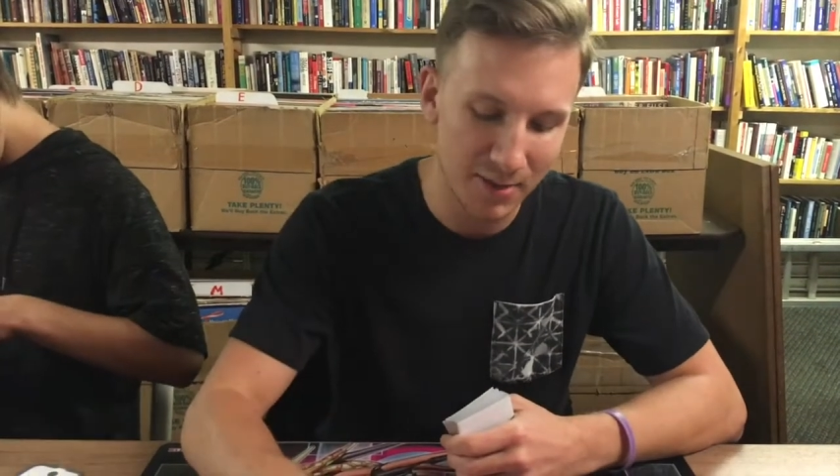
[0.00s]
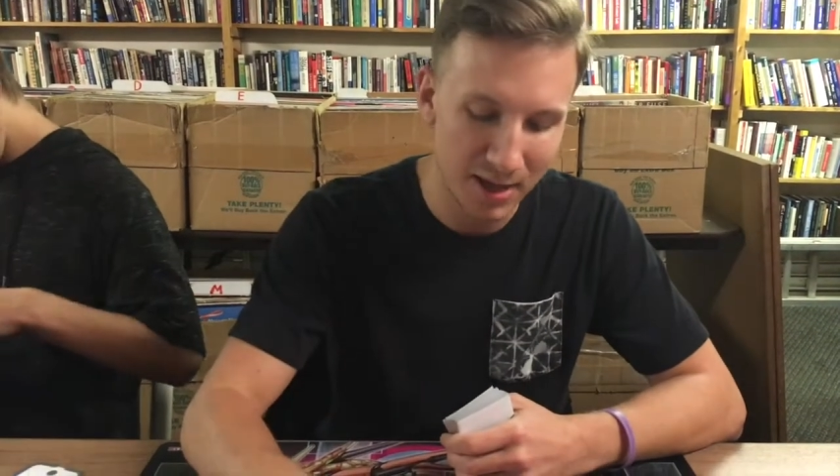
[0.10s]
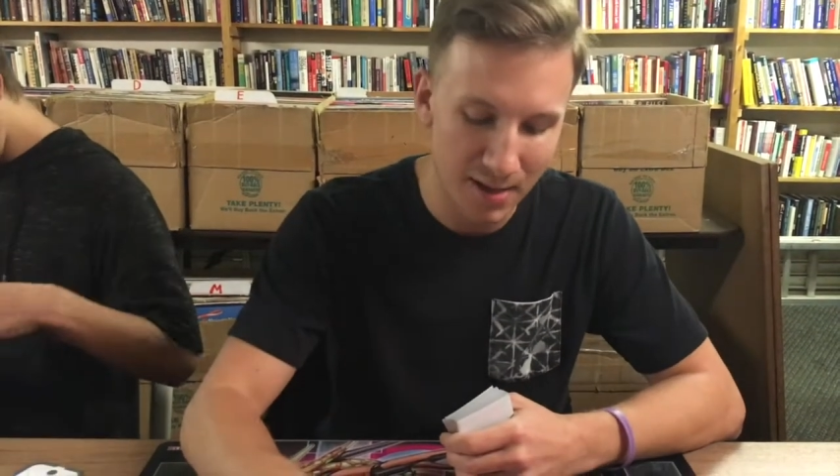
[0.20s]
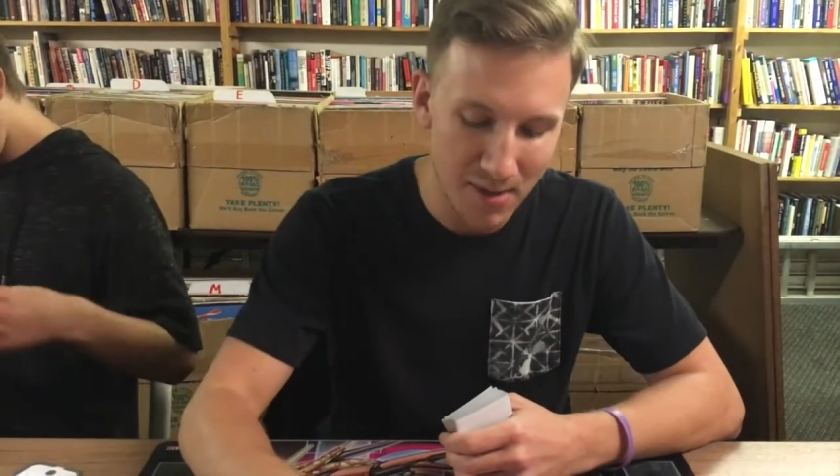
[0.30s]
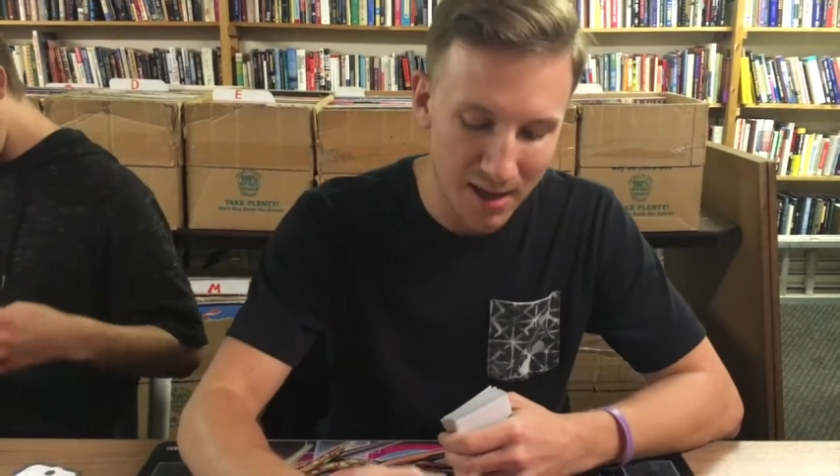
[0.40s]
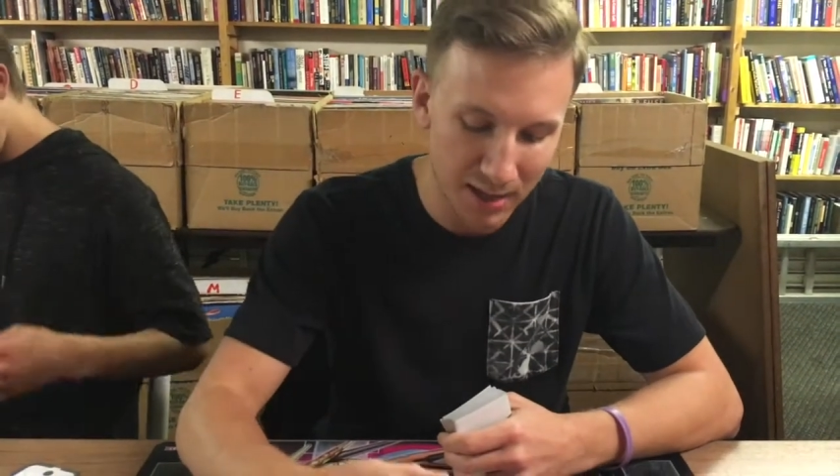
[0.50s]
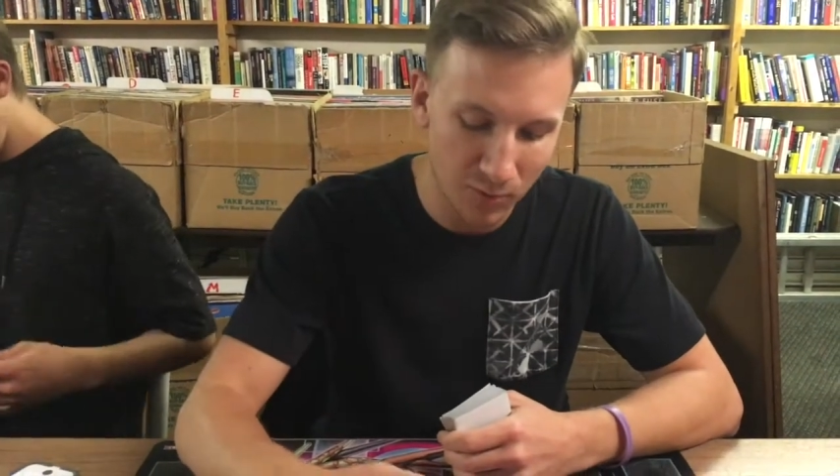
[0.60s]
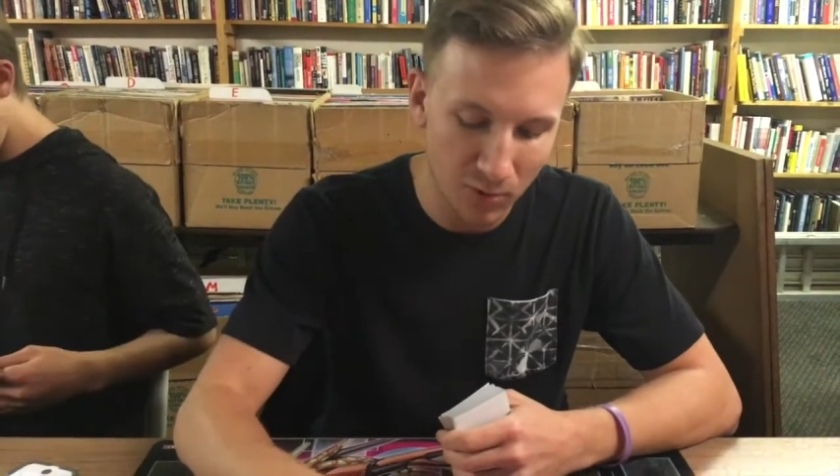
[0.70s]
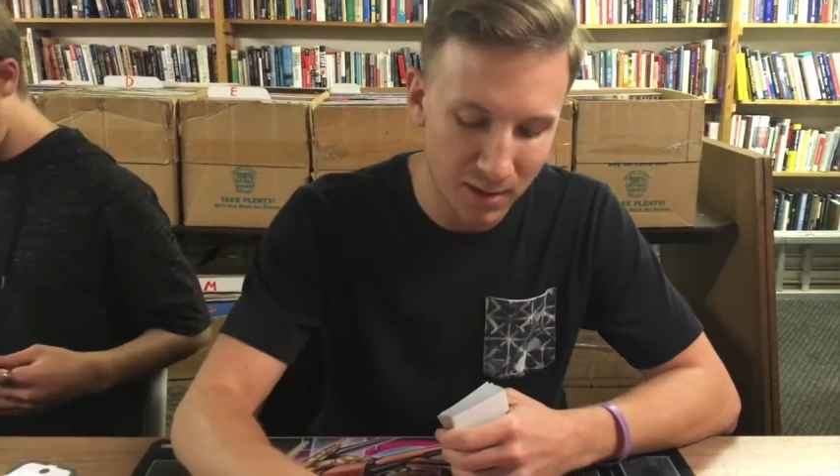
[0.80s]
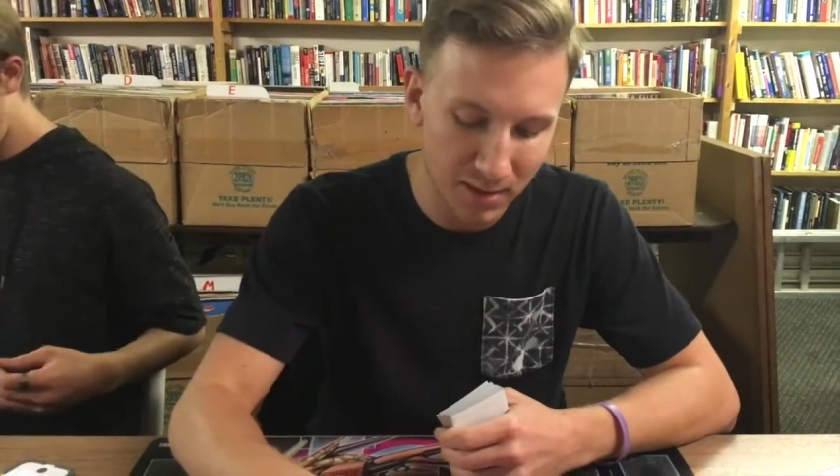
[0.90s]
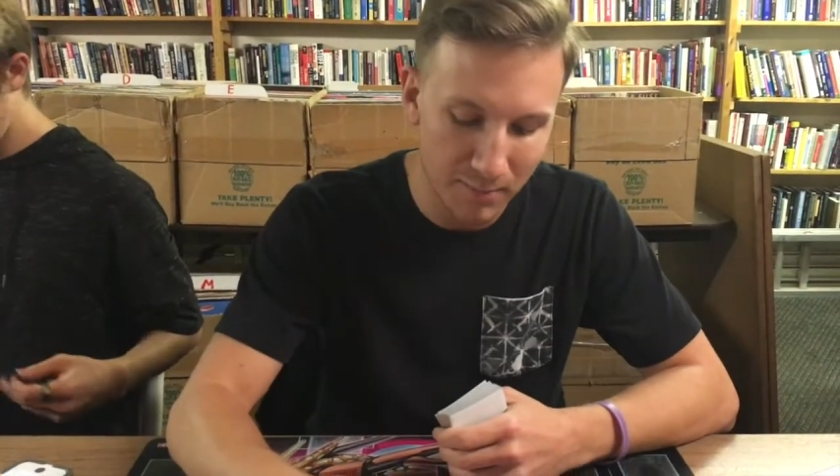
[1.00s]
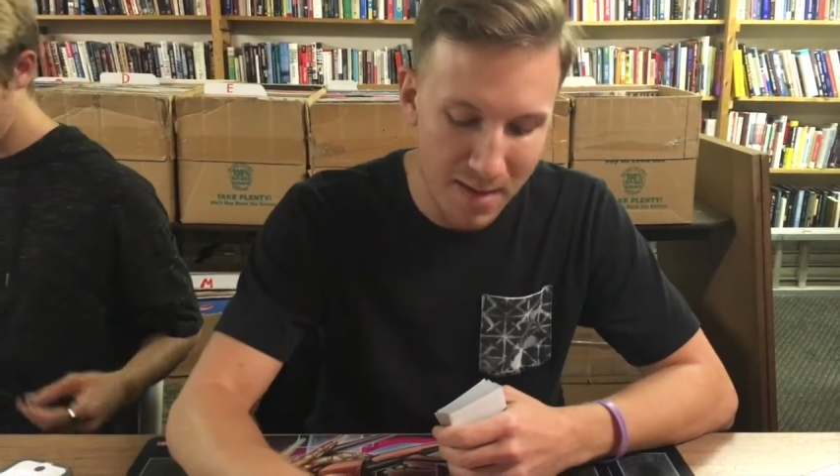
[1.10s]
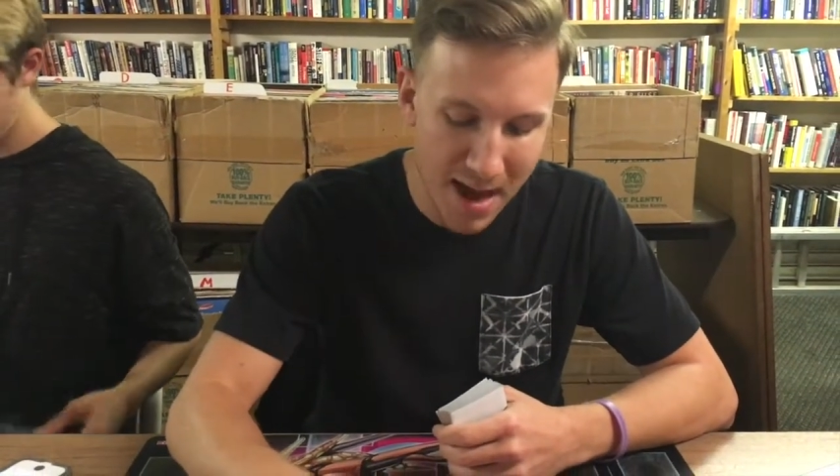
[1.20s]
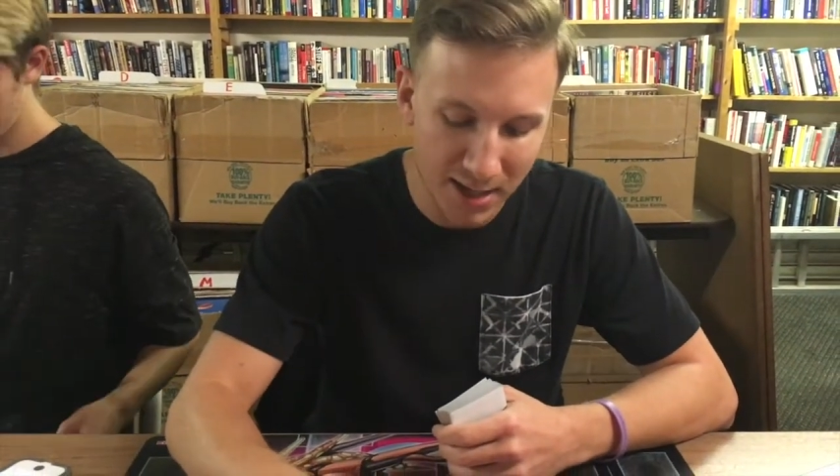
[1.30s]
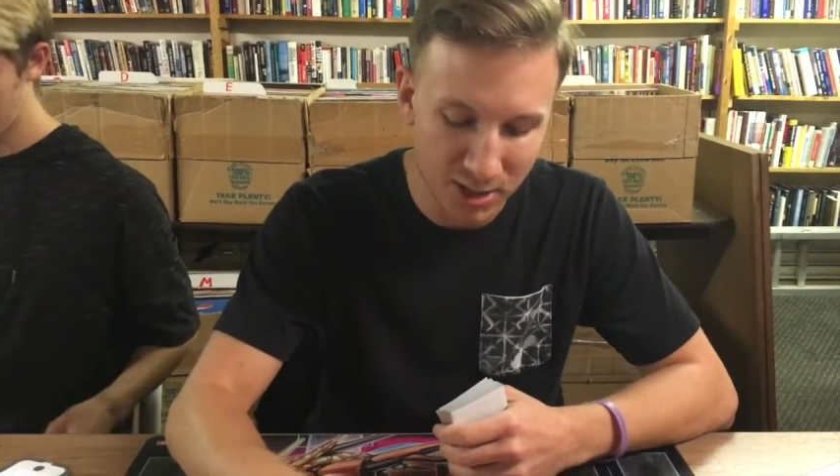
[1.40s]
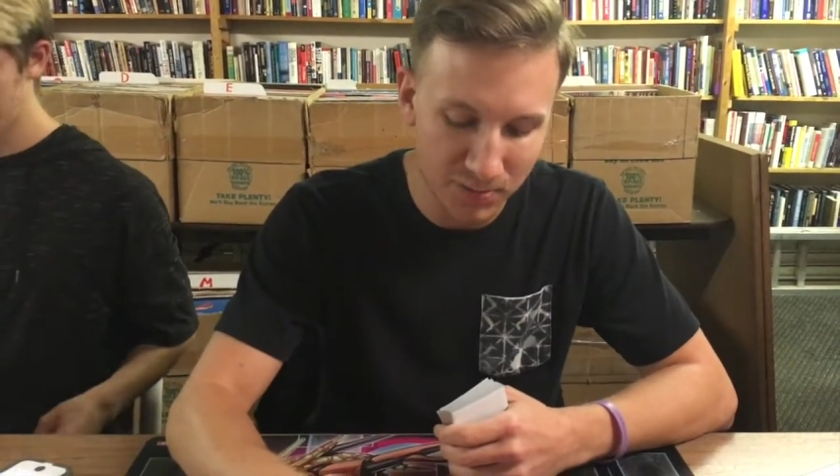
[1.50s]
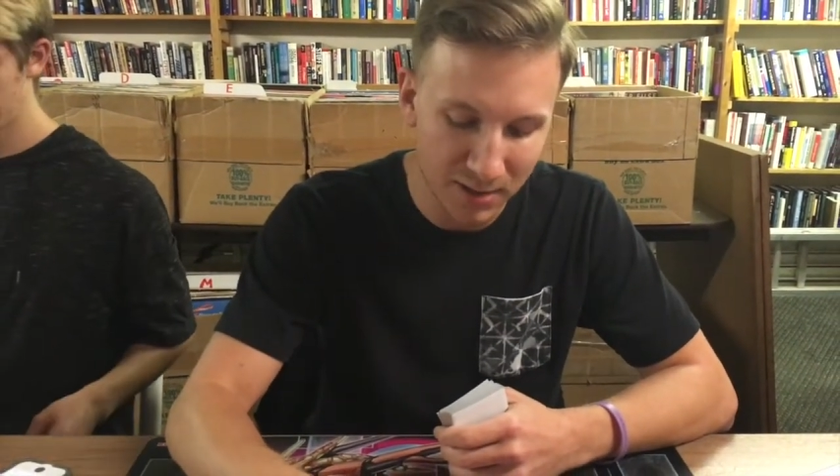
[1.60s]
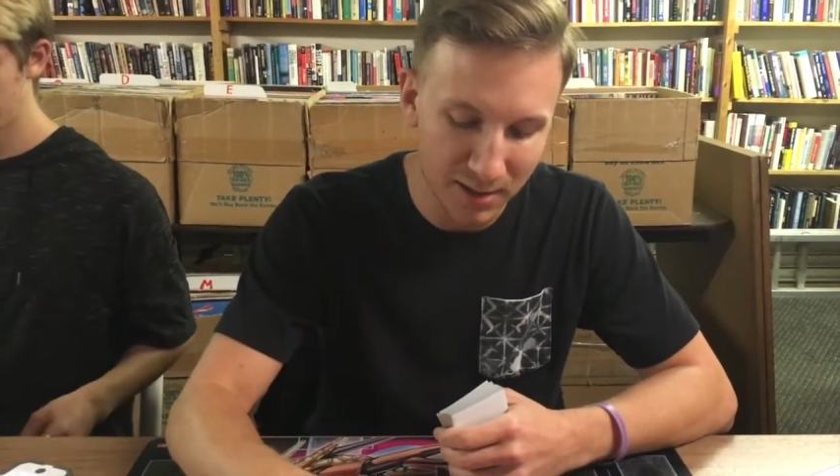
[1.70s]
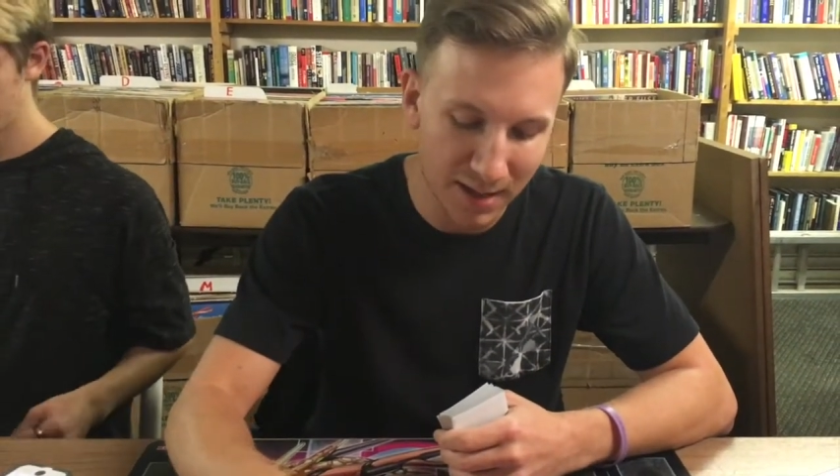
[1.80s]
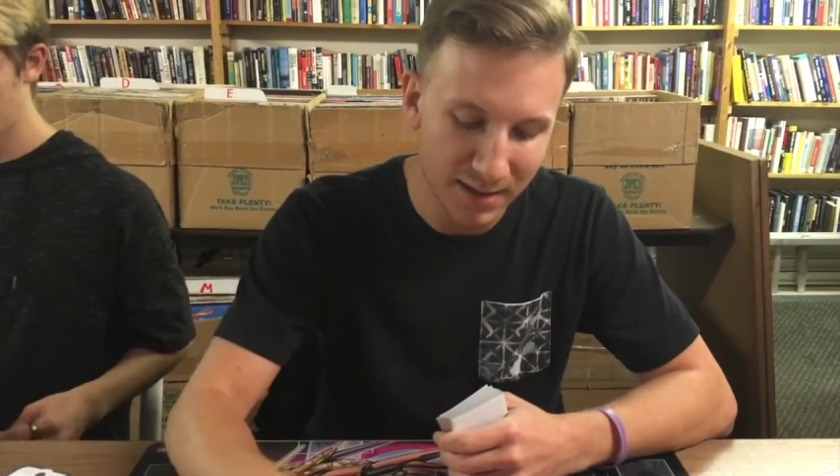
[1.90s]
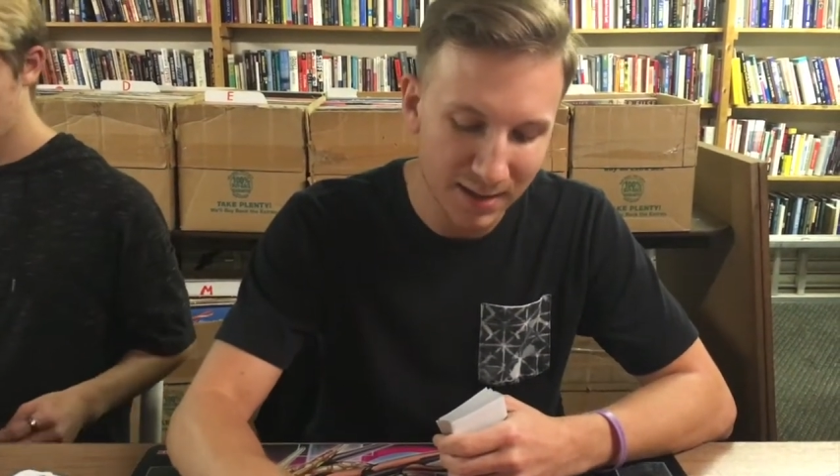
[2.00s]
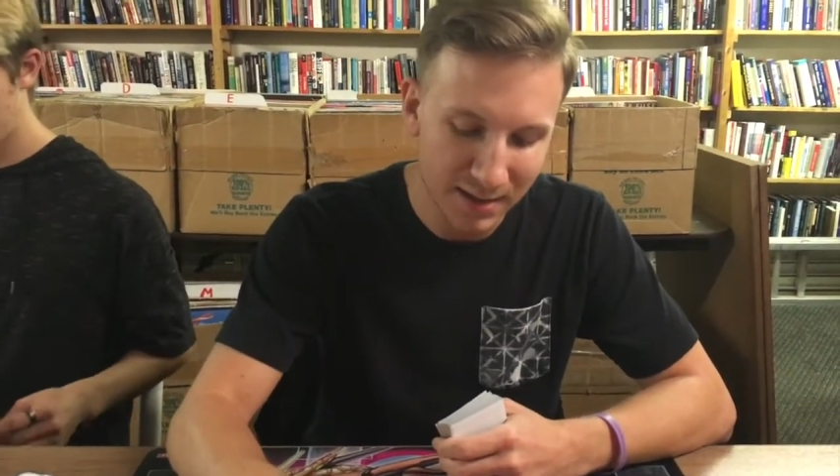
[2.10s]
I came back and won the match, but like,